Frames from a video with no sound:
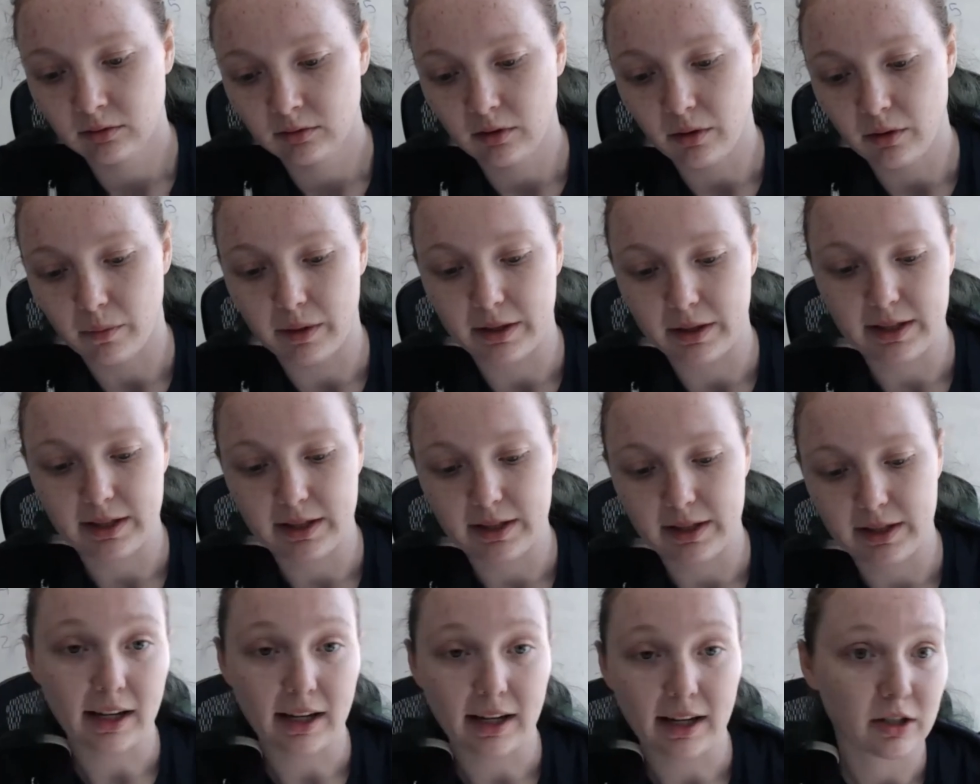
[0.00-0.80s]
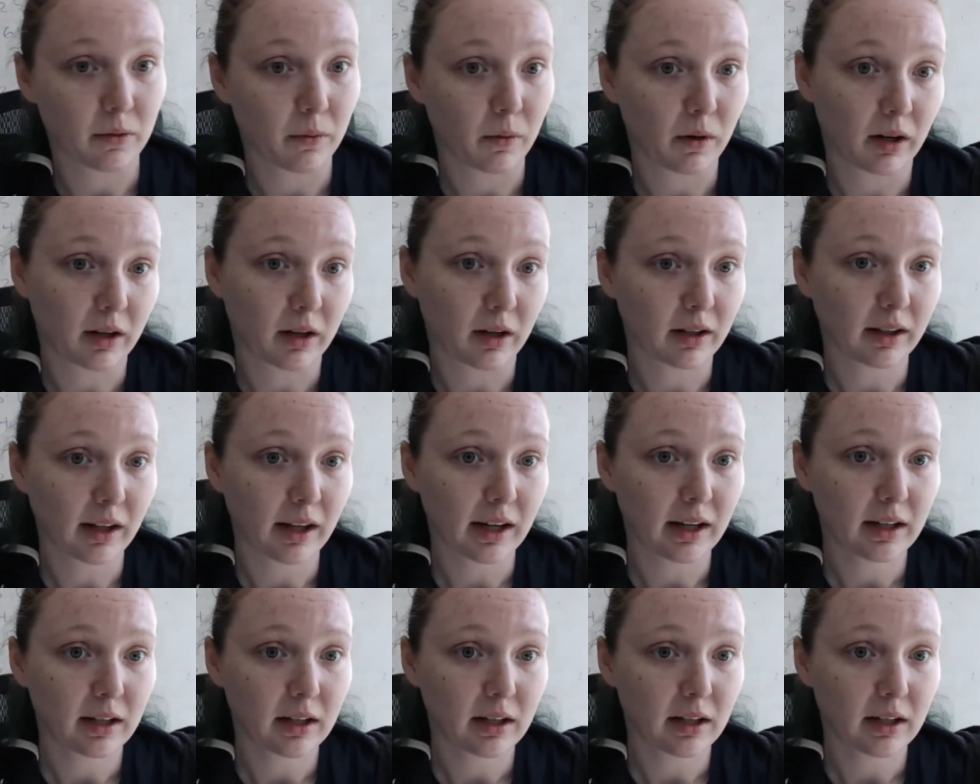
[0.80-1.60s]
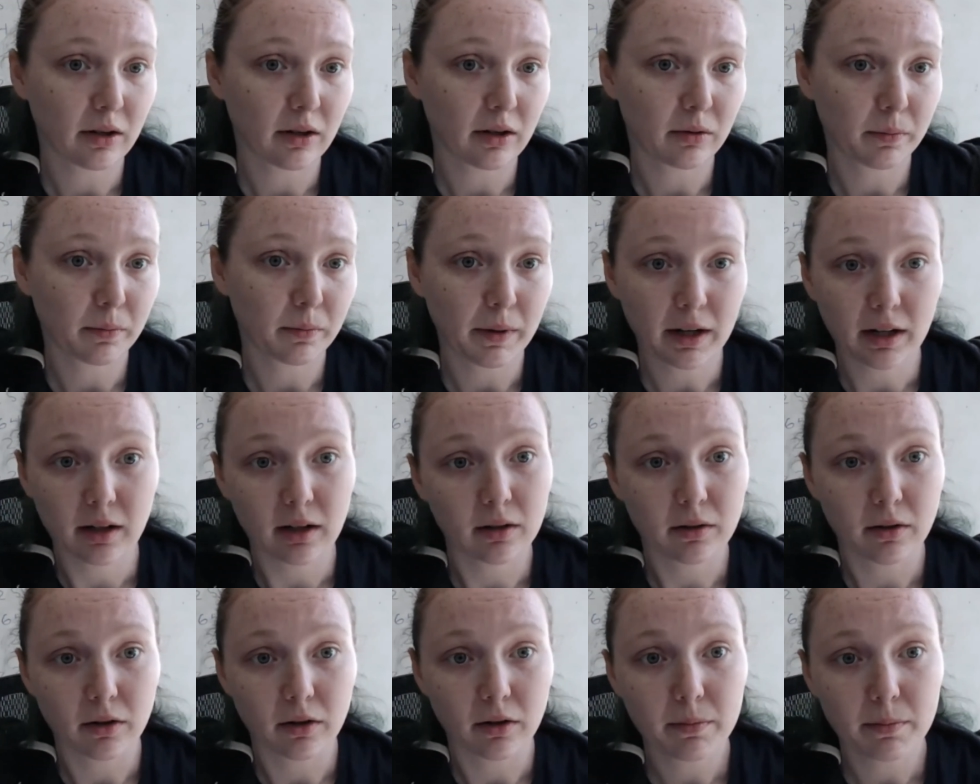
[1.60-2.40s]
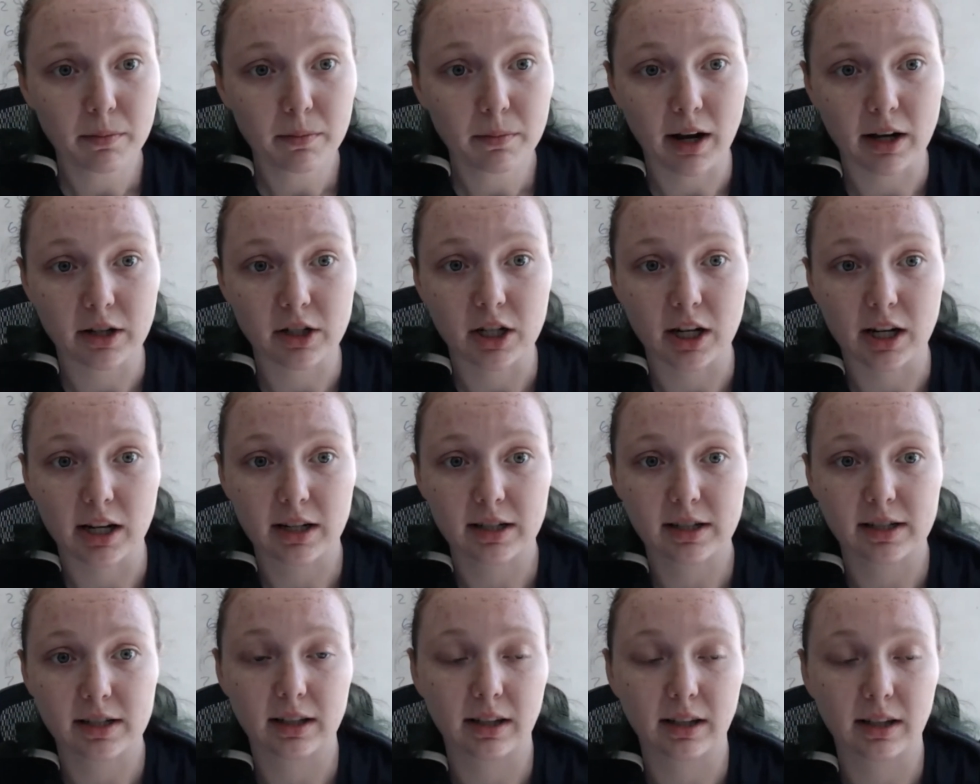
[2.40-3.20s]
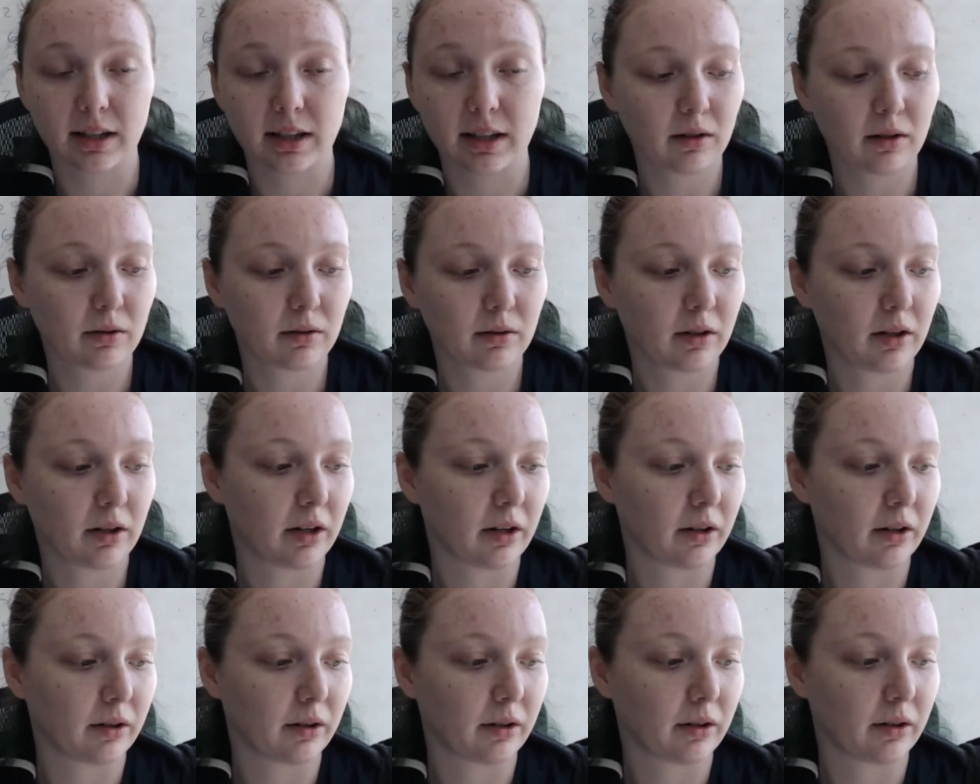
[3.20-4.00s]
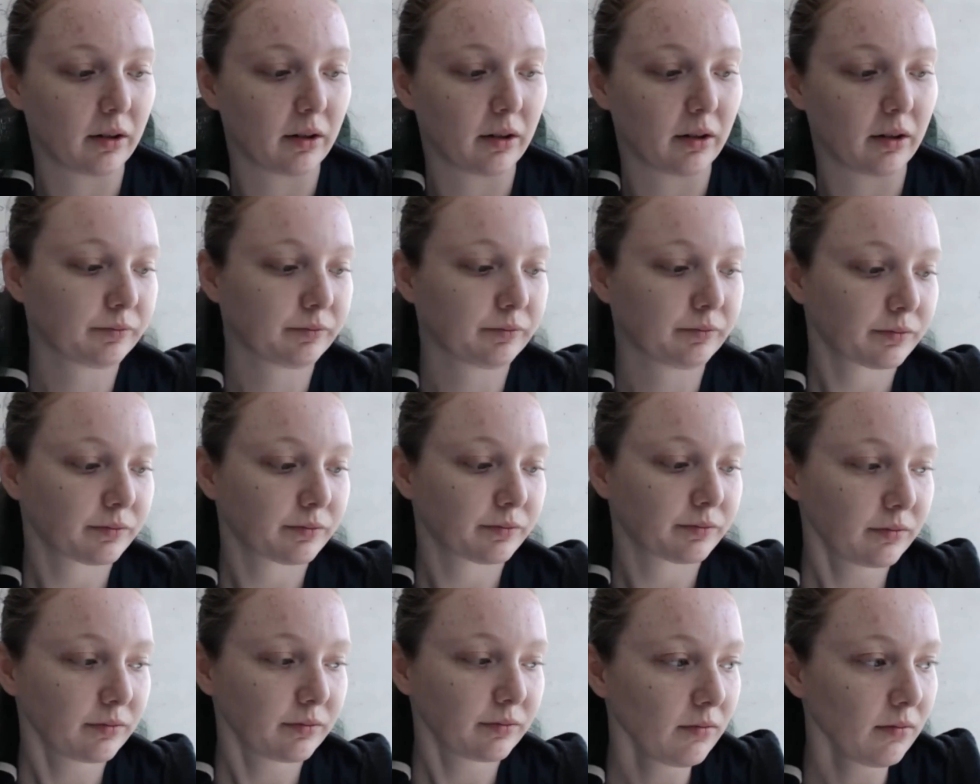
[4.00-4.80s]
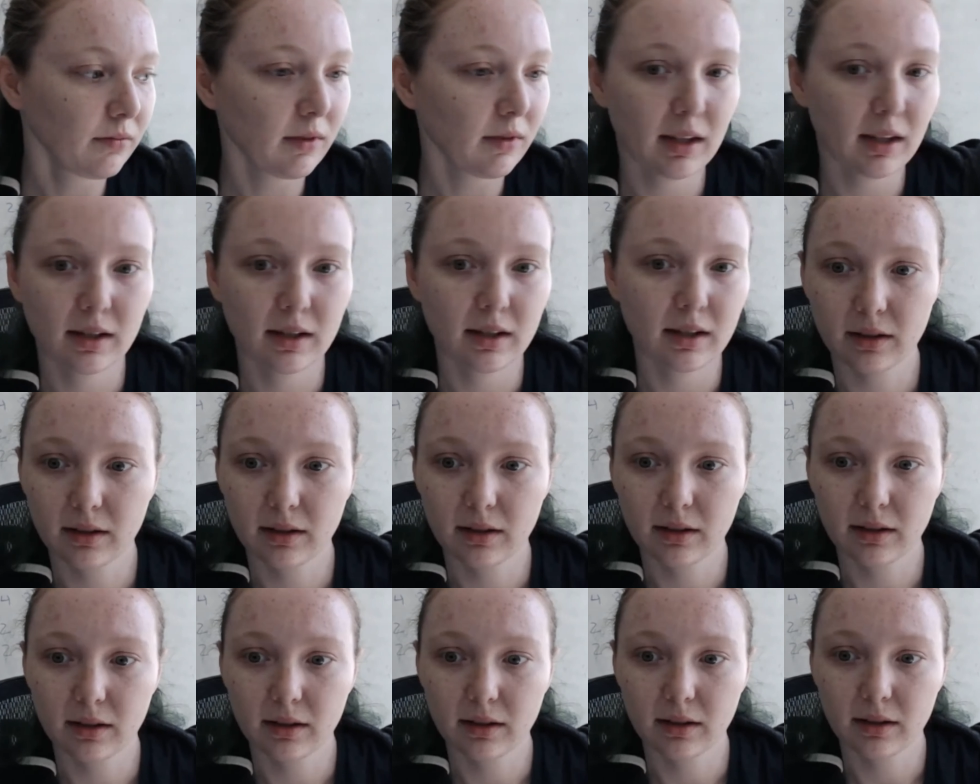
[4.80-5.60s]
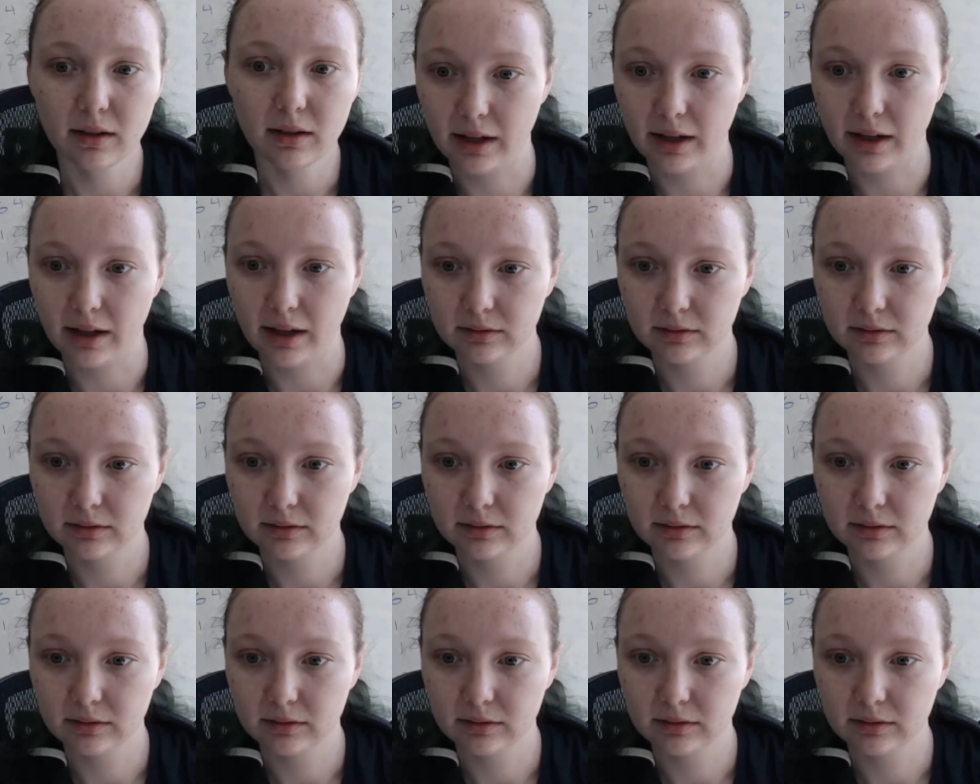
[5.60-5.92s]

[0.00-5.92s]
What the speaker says: what's it like to work on like, you know, bigger group projects and like, you know, all that.